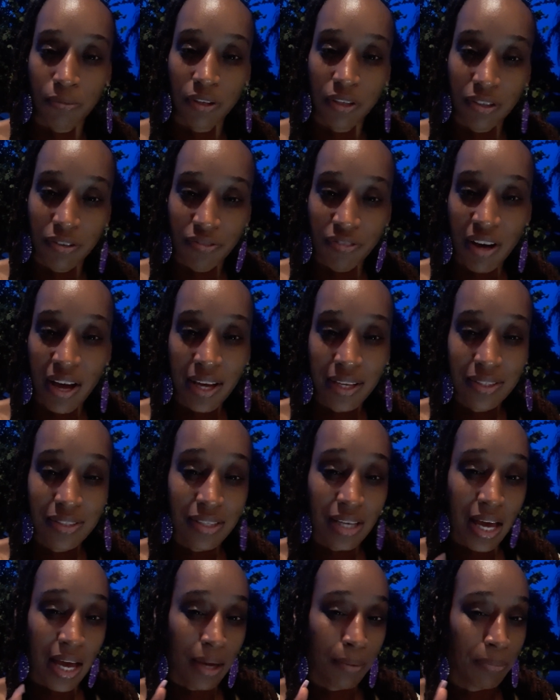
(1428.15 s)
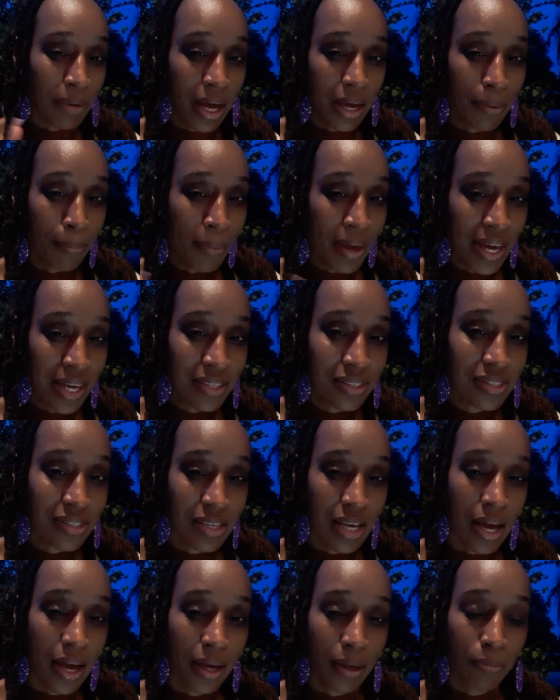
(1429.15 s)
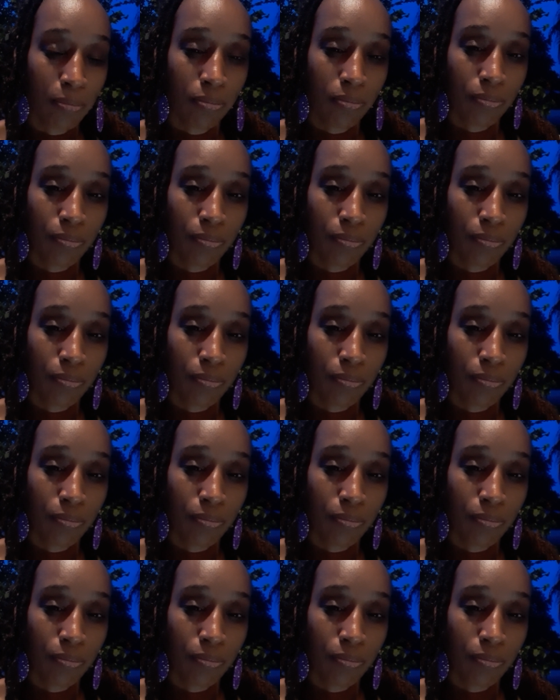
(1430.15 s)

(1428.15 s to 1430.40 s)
the divine time, not man's time,